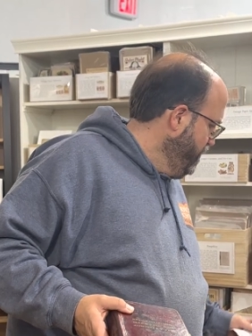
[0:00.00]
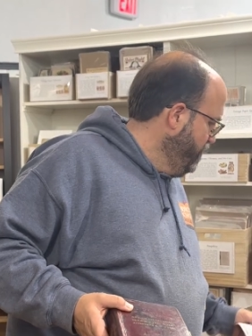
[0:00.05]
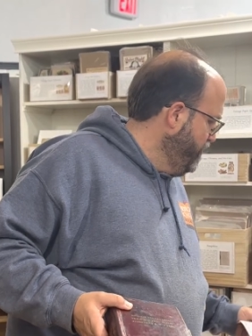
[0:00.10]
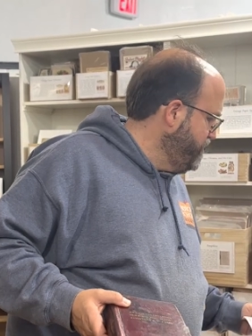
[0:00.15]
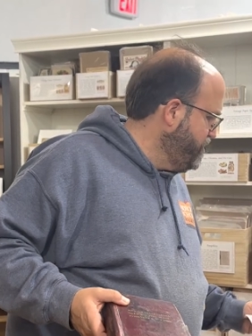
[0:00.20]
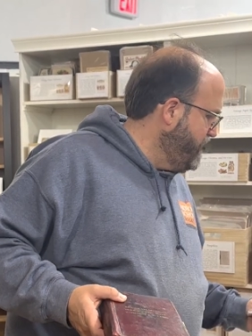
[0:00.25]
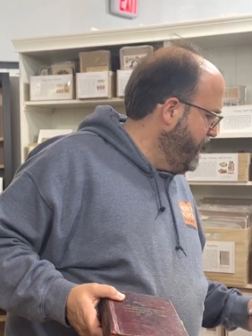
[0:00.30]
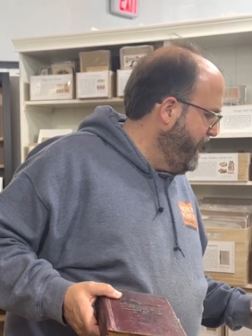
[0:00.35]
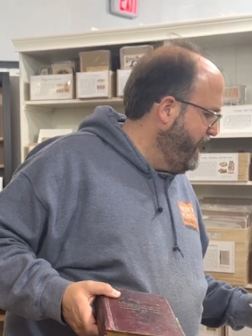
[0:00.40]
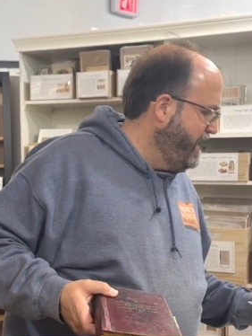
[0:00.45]

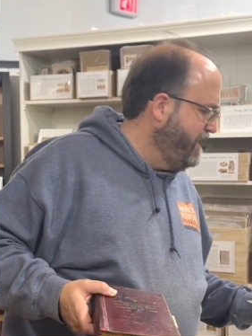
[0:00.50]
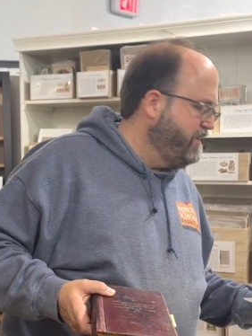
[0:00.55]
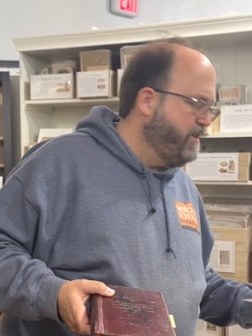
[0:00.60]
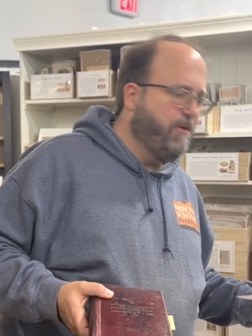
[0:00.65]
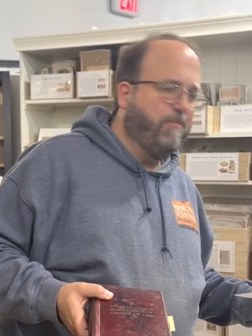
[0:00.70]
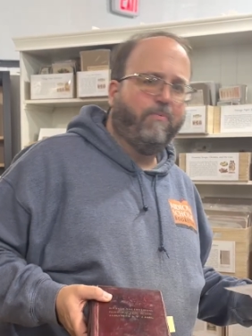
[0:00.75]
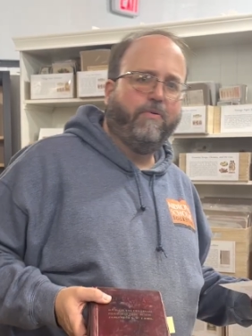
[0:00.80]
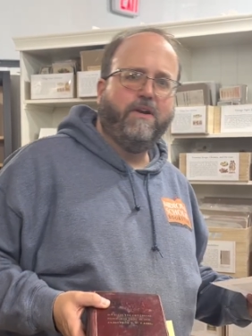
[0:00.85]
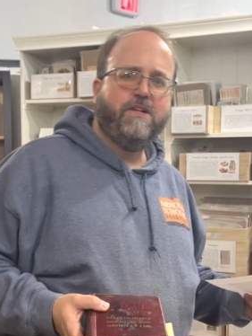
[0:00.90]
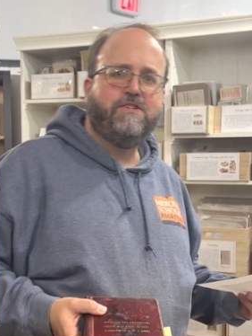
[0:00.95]
which had
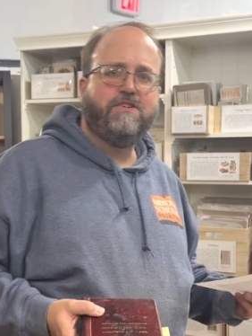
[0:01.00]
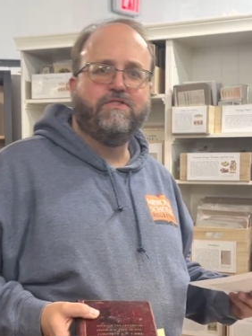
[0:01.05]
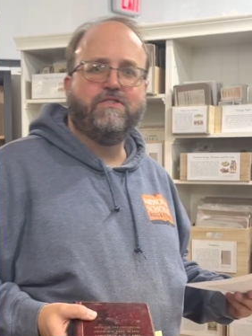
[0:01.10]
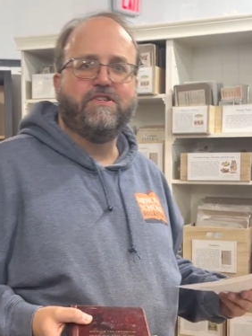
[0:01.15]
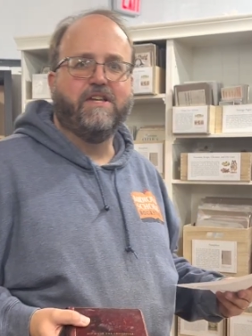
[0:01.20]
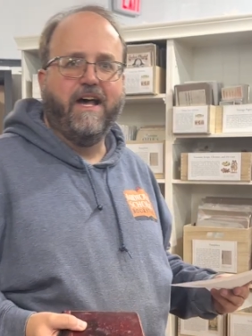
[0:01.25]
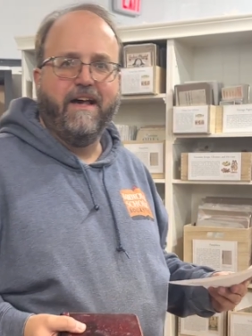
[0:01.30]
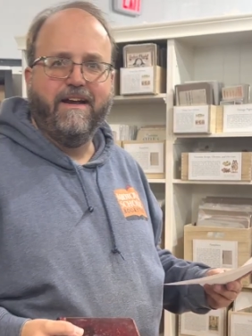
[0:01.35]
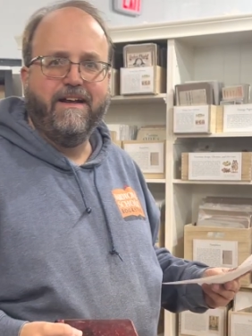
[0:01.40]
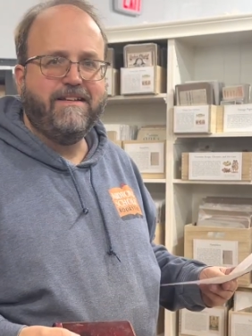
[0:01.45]
the printers
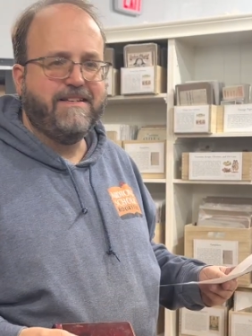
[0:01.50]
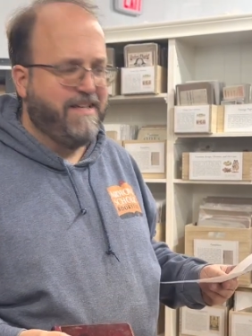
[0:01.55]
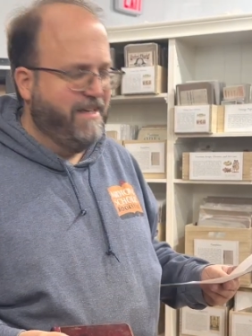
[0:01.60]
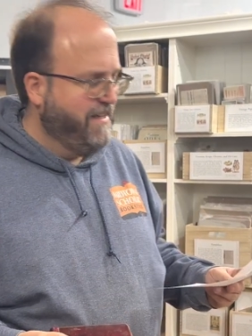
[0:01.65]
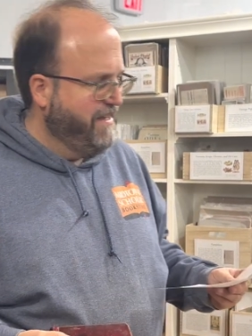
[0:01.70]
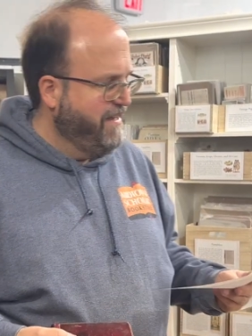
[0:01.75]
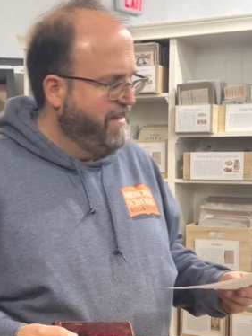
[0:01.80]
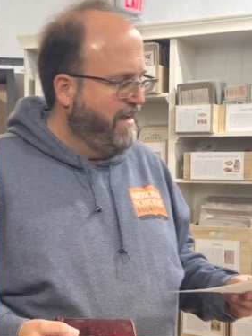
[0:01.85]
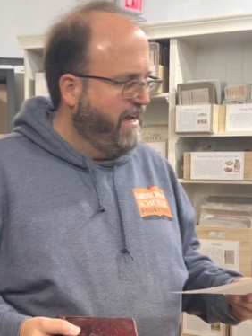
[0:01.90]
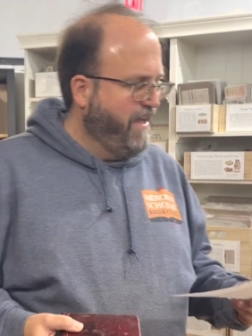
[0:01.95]
on it,
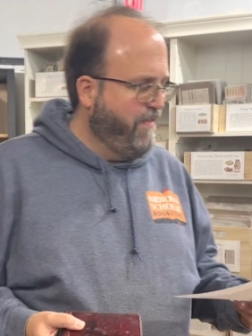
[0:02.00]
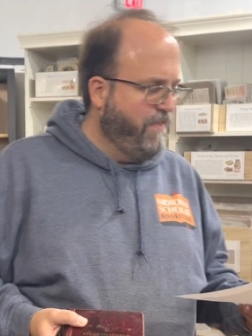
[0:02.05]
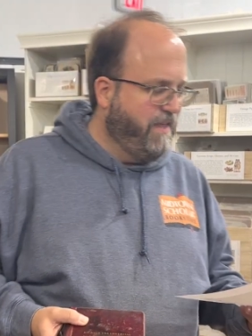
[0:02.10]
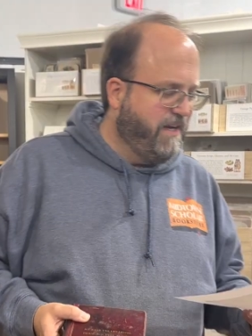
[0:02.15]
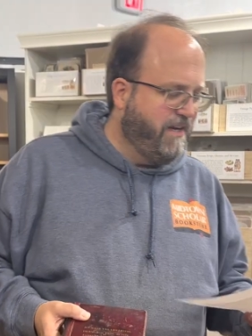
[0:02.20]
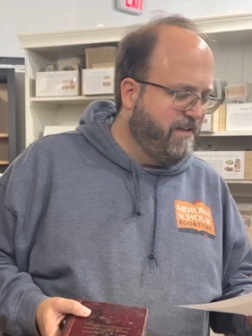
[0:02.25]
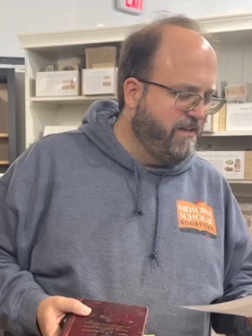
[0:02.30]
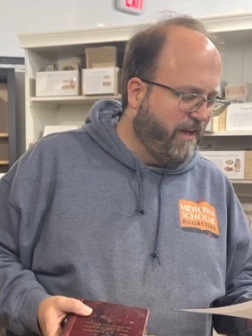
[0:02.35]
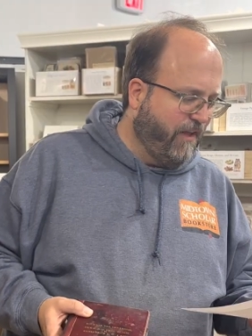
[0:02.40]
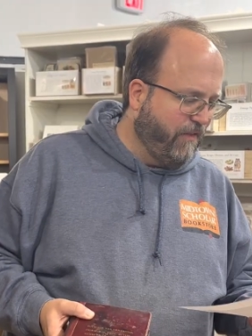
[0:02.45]
and then
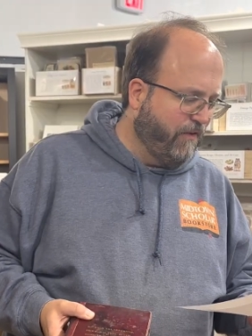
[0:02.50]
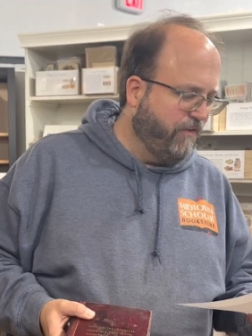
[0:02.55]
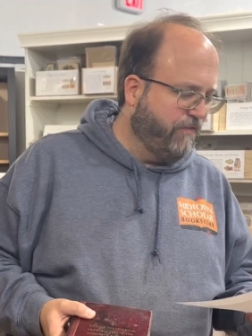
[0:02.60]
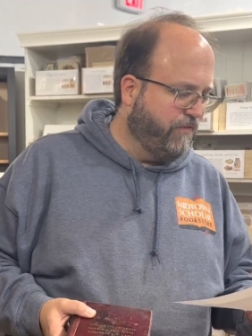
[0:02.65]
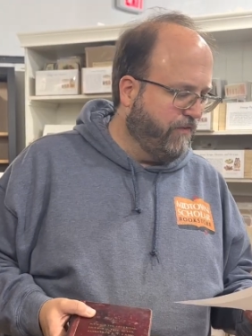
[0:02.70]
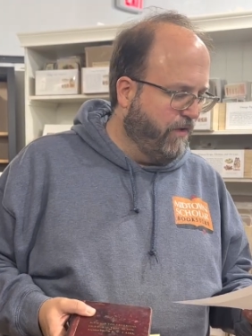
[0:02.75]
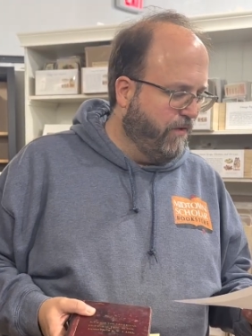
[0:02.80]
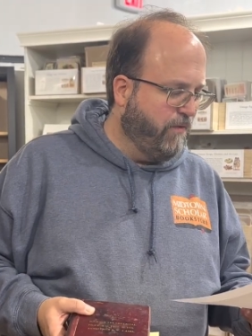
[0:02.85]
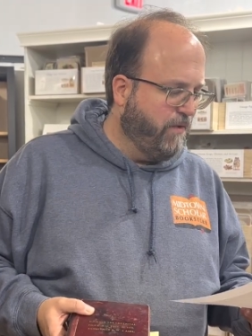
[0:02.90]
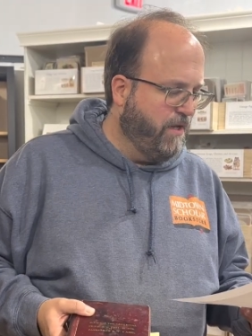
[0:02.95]
another
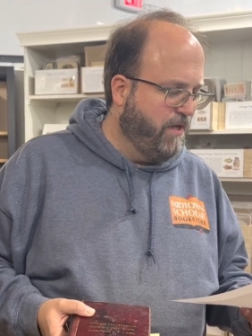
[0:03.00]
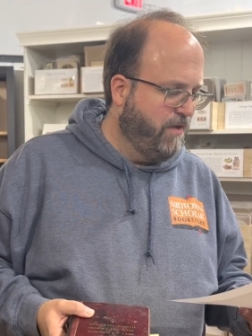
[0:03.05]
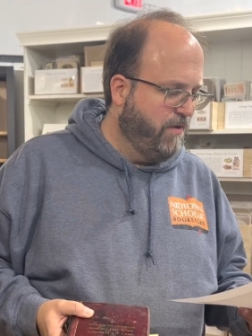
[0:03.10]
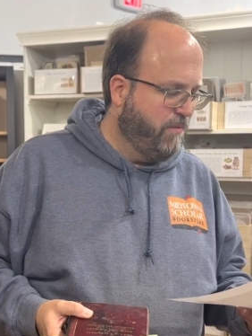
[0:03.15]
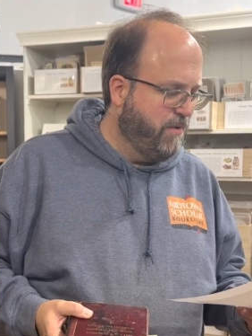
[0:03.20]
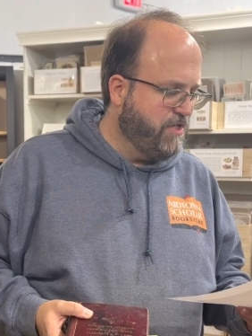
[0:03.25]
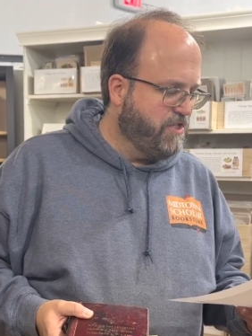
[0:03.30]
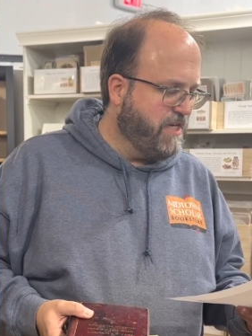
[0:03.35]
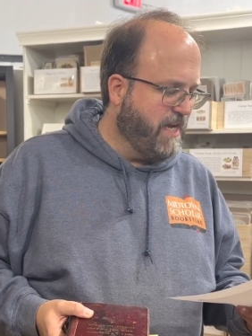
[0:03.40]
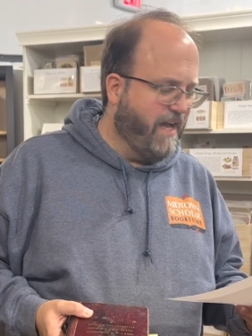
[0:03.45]
float
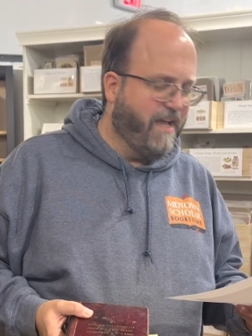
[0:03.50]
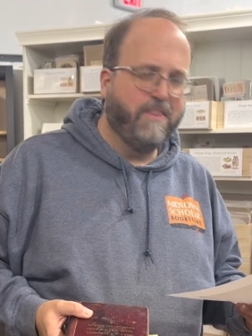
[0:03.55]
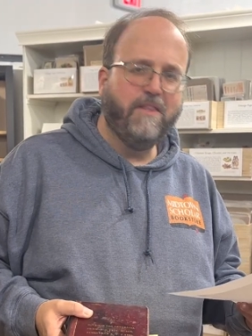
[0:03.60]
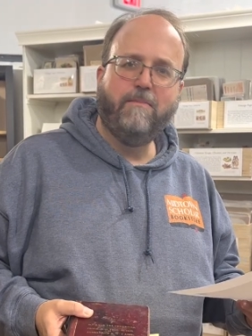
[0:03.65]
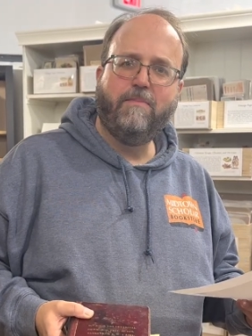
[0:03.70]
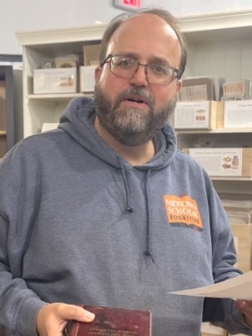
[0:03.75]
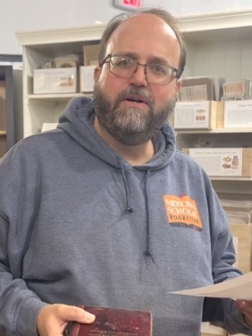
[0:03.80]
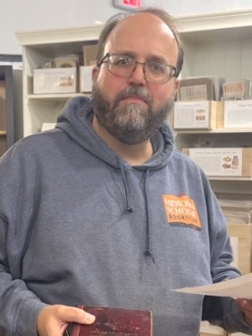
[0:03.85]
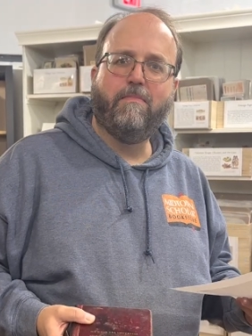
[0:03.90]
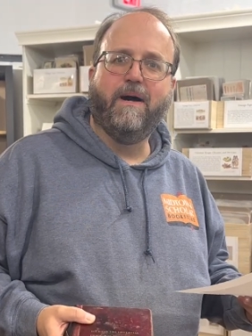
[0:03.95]
which had the
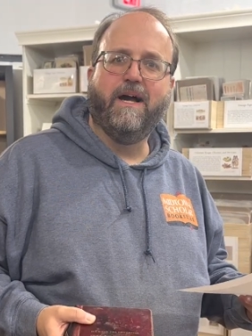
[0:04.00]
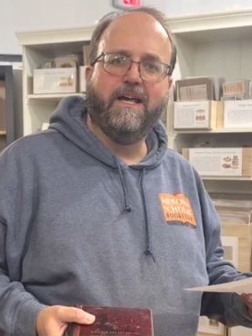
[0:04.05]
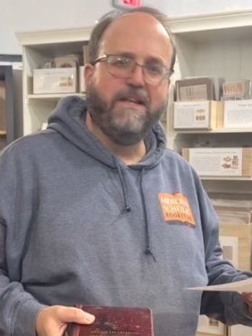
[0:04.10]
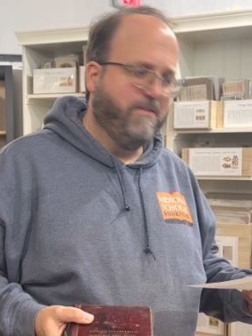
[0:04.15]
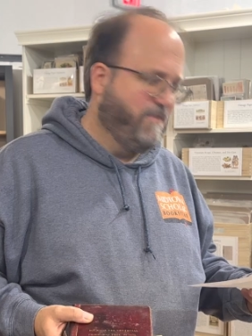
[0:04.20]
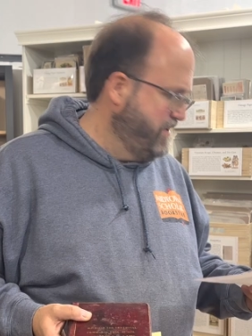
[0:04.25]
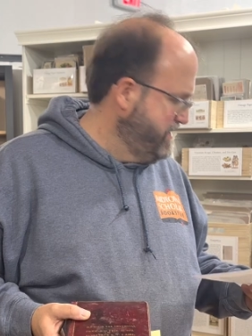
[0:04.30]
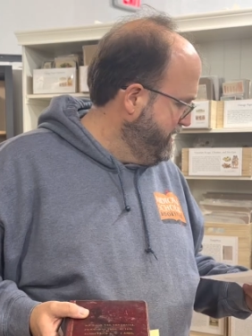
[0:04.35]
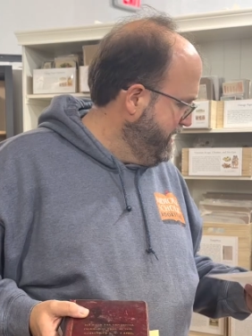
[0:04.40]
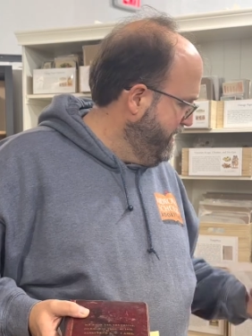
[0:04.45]
bookbinders.